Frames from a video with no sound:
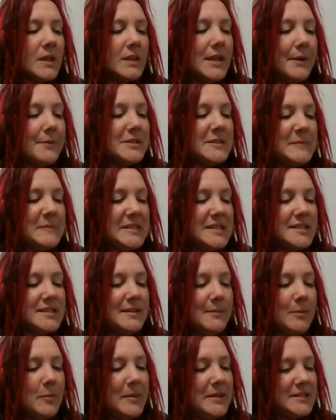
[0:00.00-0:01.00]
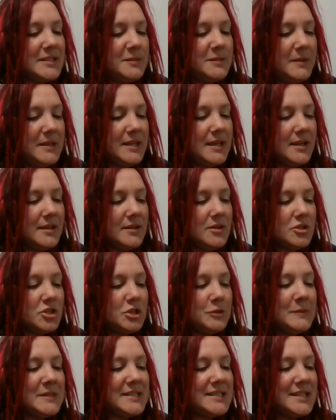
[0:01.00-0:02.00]
That was Mrs. Zimmerman speaking.
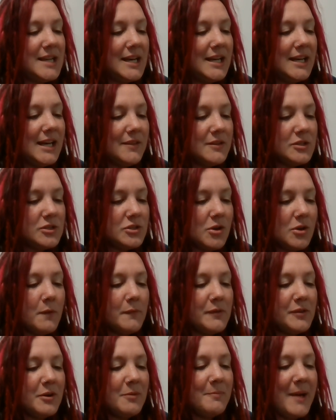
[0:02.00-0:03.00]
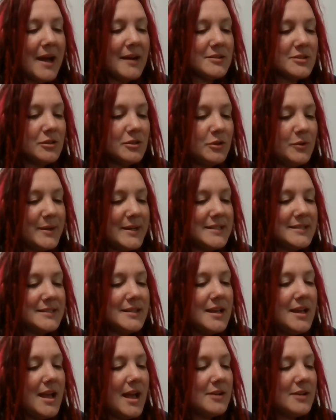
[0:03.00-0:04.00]
She was standing at the stove with her back to Lewis,
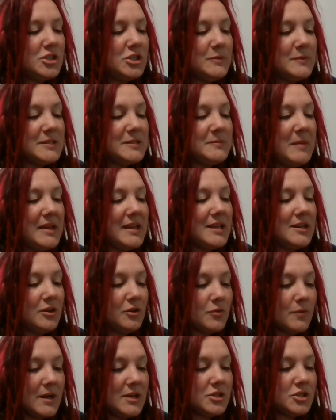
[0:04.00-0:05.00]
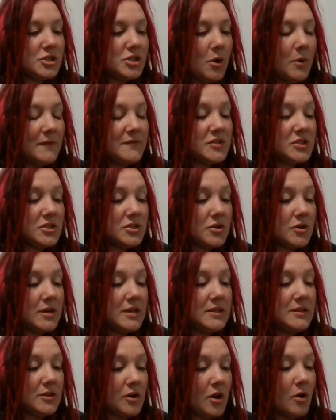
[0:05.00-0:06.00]
and she was making a great show of
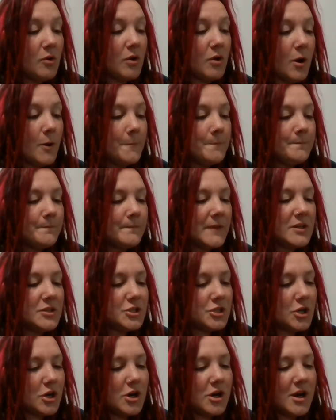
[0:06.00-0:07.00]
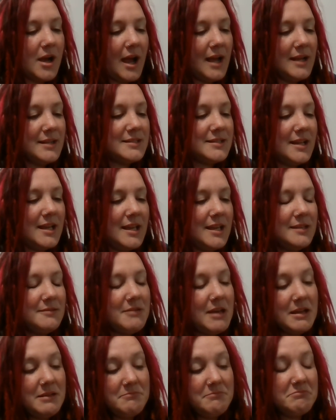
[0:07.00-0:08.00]
stirring the cocoa. Sure, I'd say
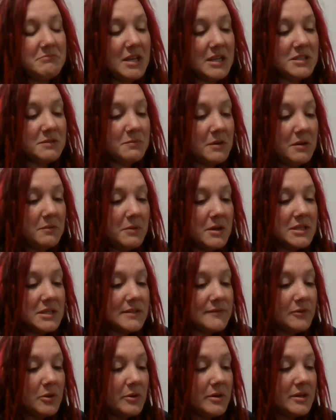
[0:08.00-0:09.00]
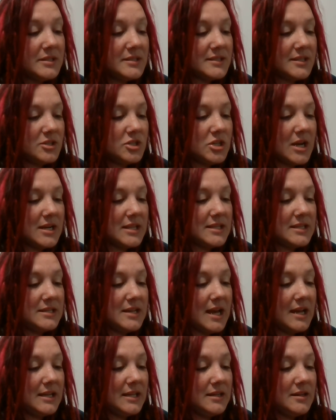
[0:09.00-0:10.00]
that's what it was, Florence, said Jonathan,
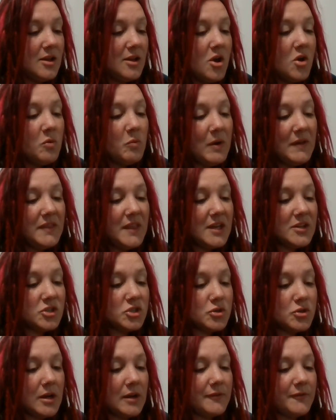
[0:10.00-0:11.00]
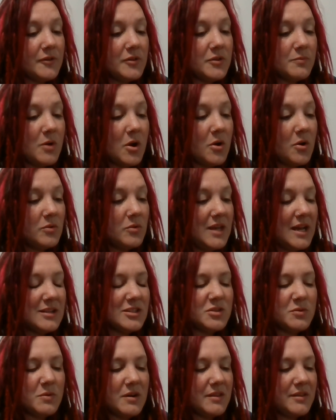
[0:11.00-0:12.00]
nodding. One last trick for the road,
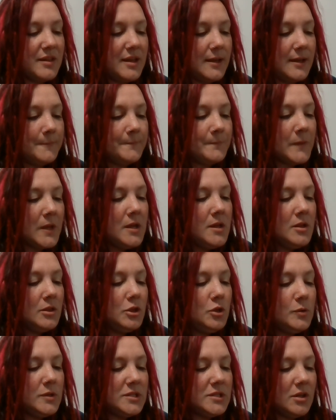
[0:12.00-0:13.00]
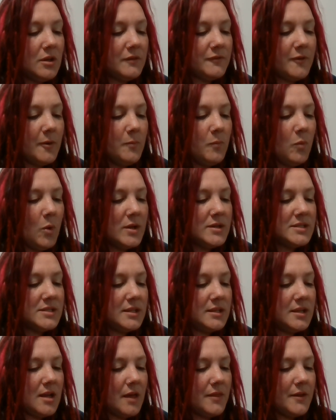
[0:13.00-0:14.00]
that sort of thing. Lewis looked from one to
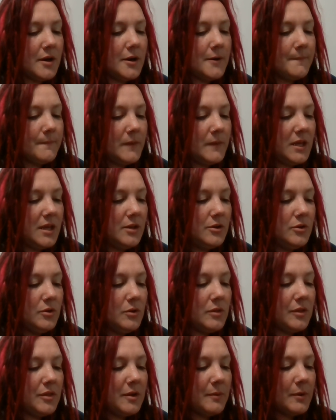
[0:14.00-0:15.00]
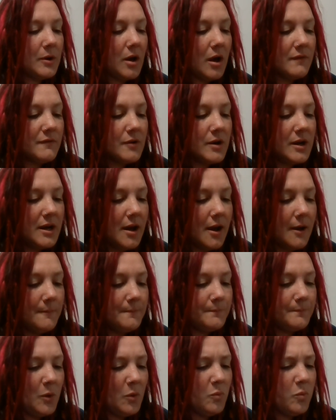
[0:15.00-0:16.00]
the other. He knew that they were covering
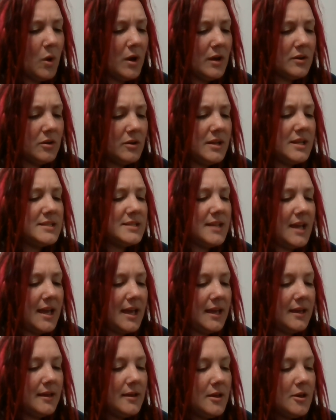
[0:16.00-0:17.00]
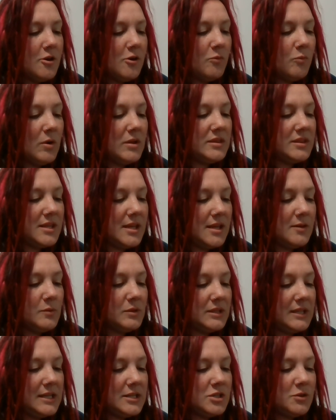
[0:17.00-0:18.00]
up, but what could he say? One thing
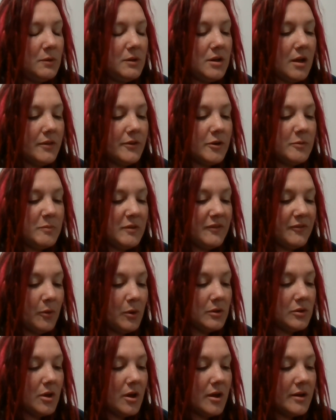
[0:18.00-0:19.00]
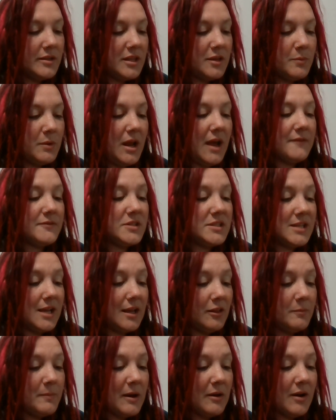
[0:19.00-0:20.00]
would lead to another, and before long he would have to
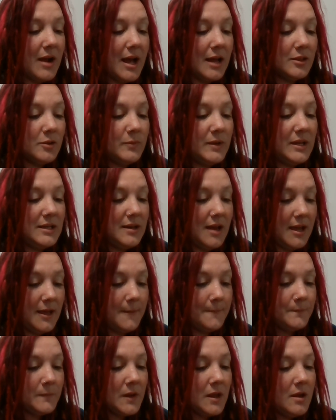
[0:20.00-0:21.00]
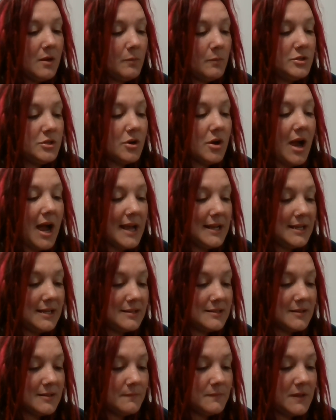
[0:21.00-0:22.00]
tell about Halloween night. When you're
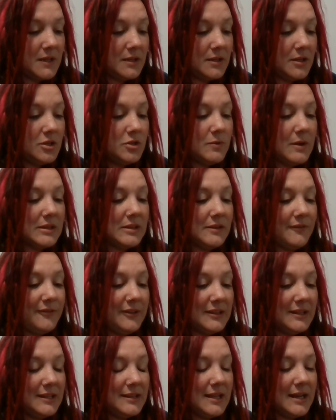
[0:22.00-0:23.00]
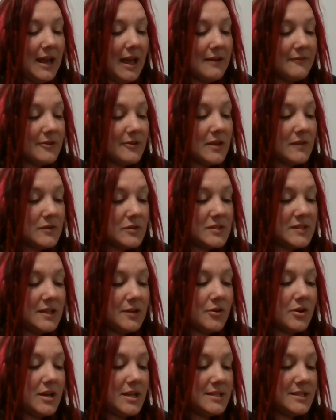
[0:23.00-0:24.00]
hiding something, you get the feeling that every other
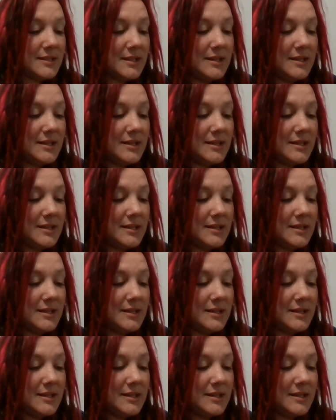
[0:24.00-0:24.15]
secret is